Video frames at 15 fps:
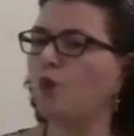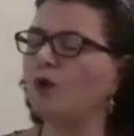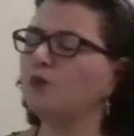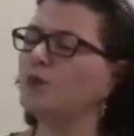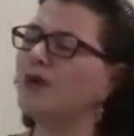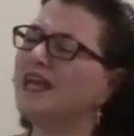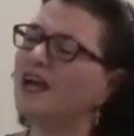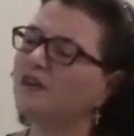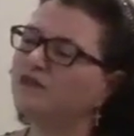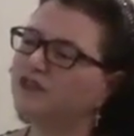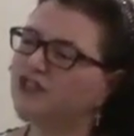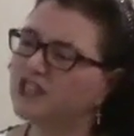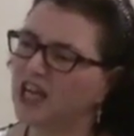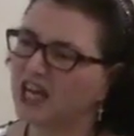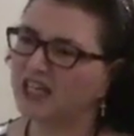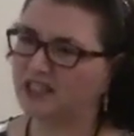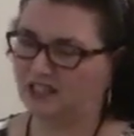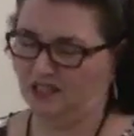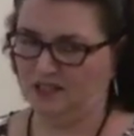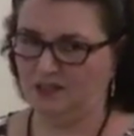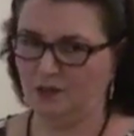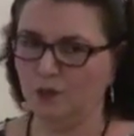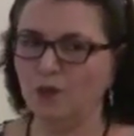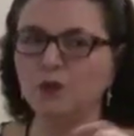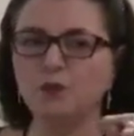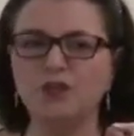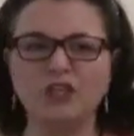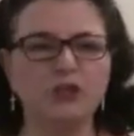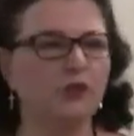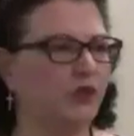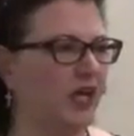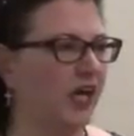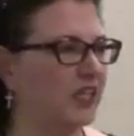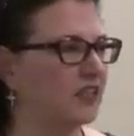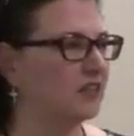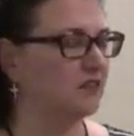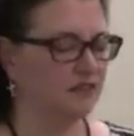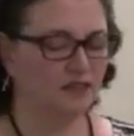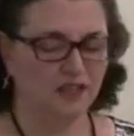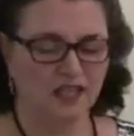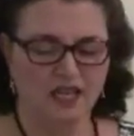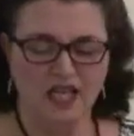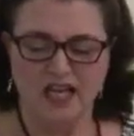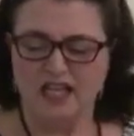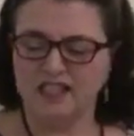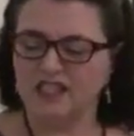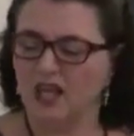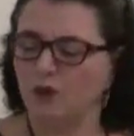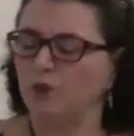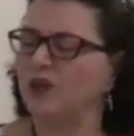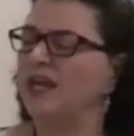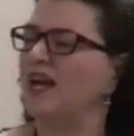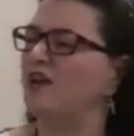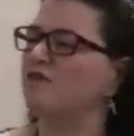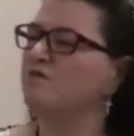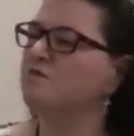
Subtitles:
What we have done when we do that is that we have